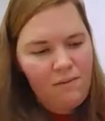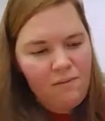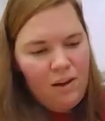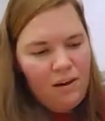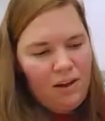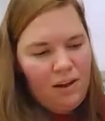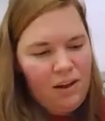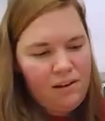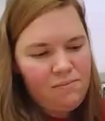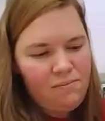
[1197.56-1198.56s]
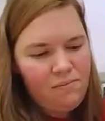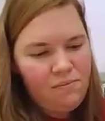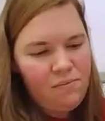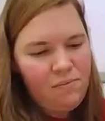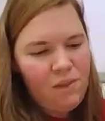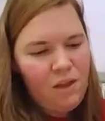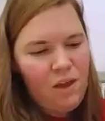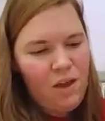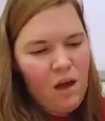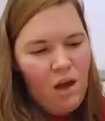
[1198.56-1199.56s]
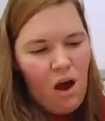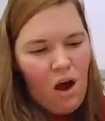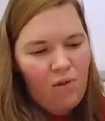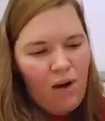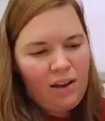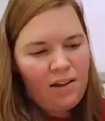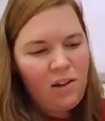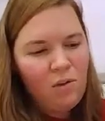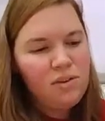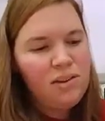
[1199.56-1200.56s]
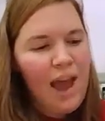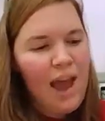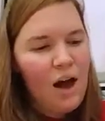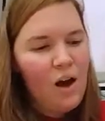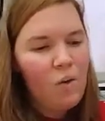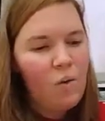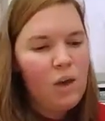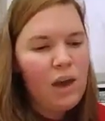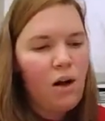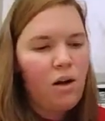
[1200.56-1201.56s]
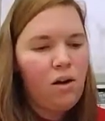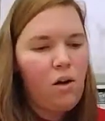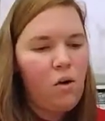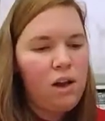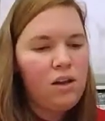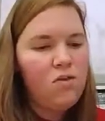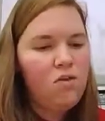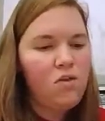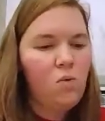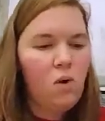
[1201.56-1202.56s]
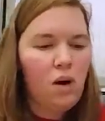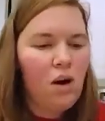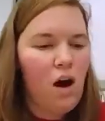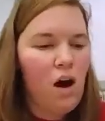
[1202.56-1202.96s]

Very good. All right, so now we are going to work